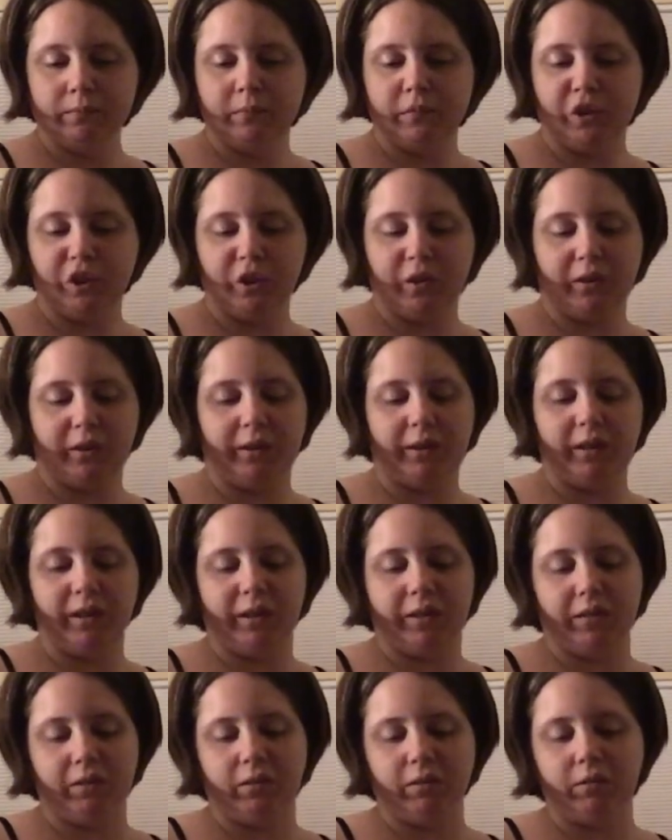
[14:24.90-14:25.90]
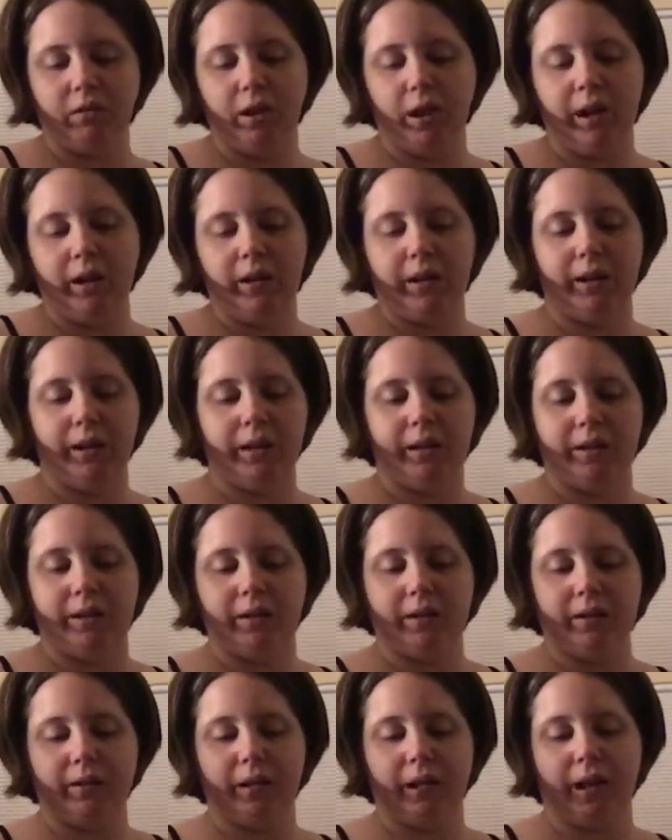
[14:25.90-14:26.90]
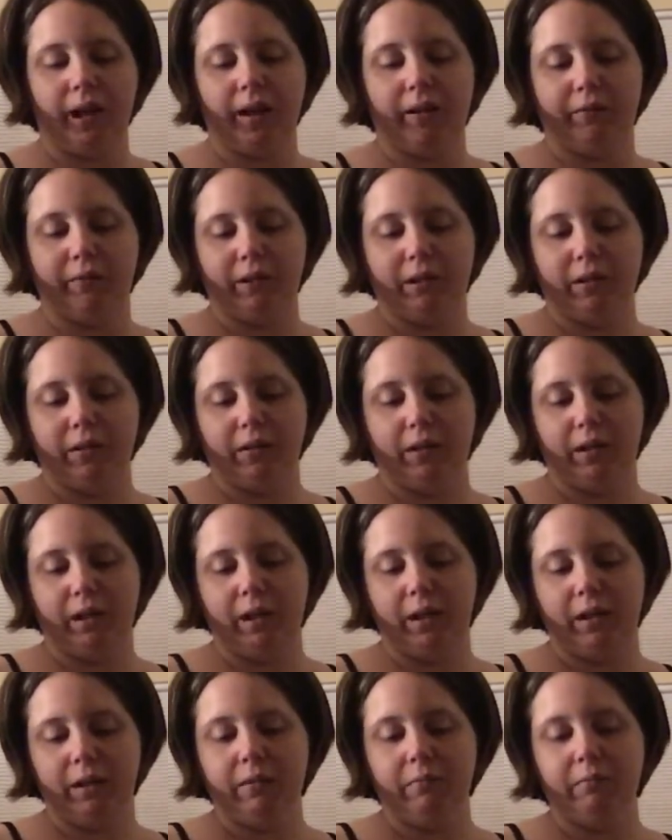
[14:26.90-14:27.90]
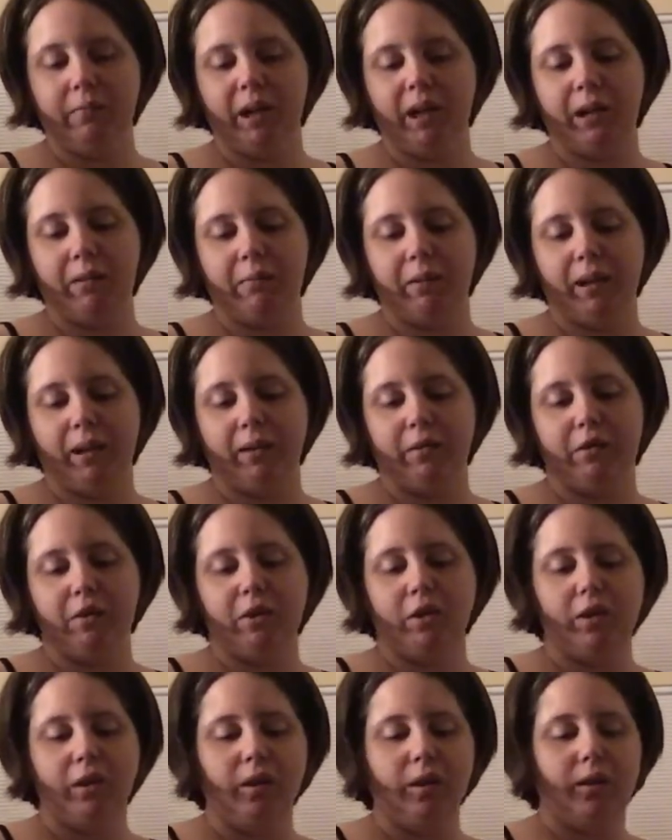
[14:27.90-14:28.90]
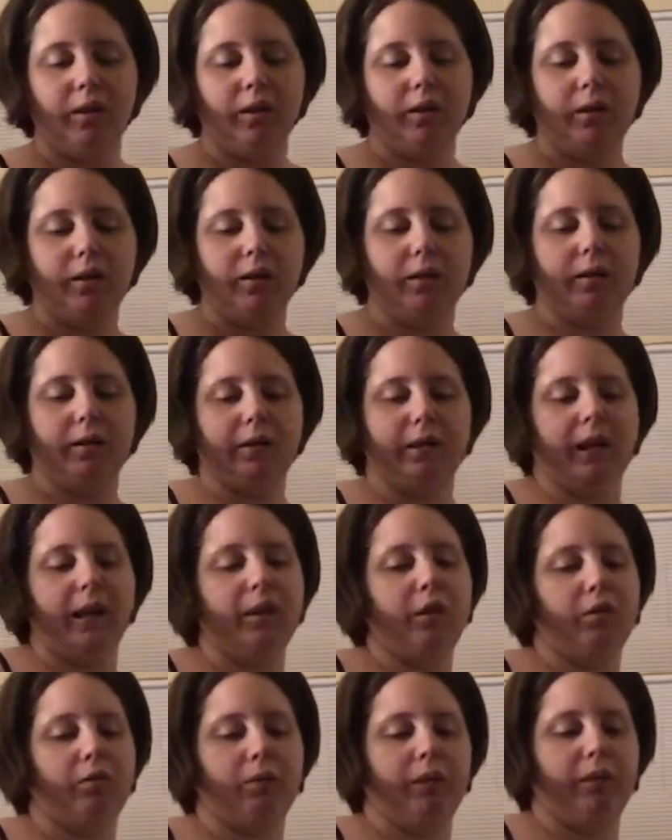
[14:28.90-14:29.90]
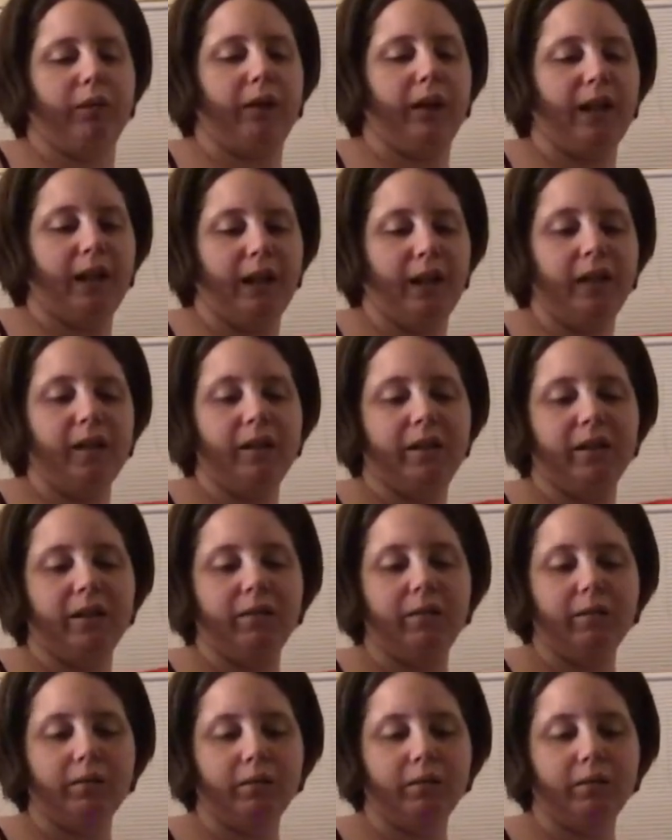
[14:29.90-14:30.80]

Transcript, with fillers: just because it's a lot easier to have it in the Medi pouch because I know where it is.